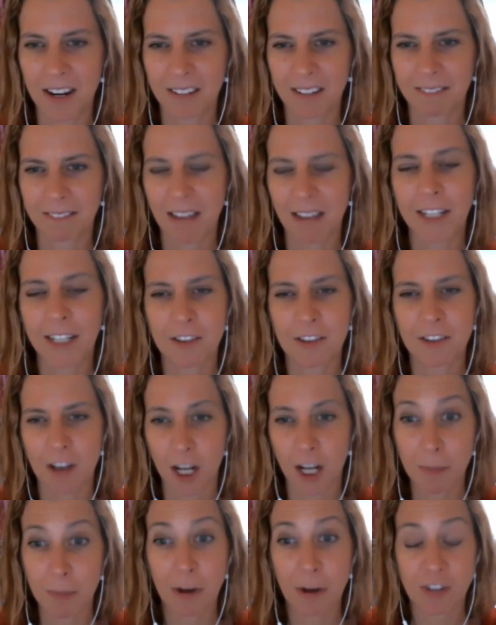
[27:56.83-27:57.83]
I could talk
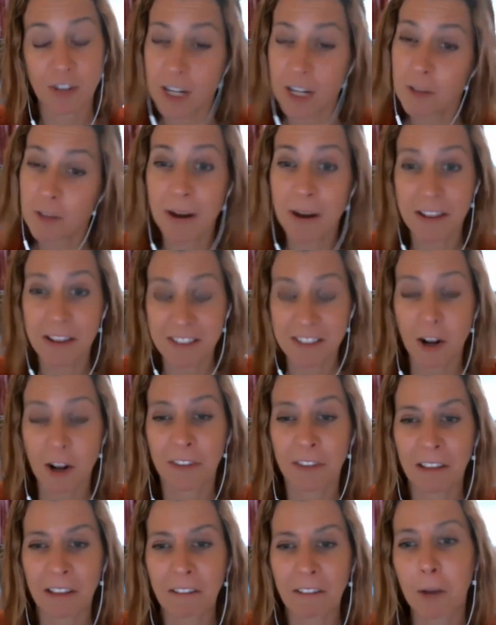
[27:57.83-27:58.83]
about Chinese medicine all
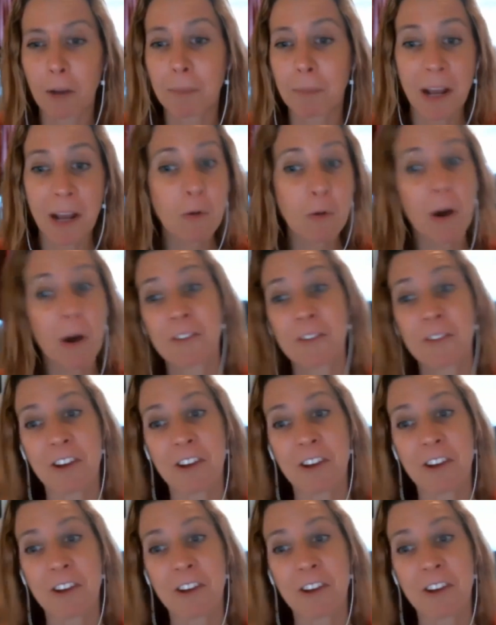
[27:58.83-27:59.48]
day long, but I won't.